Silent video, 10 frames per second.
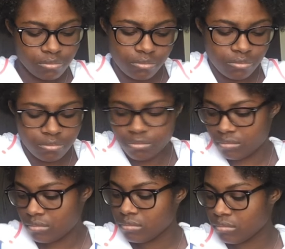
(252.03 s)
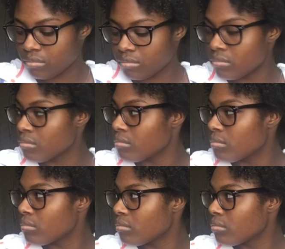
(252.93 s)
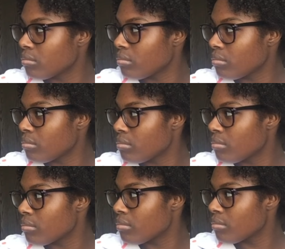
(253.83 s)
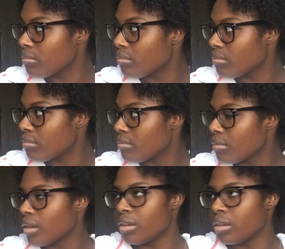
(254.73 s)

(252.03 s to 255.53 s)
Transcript: (silent)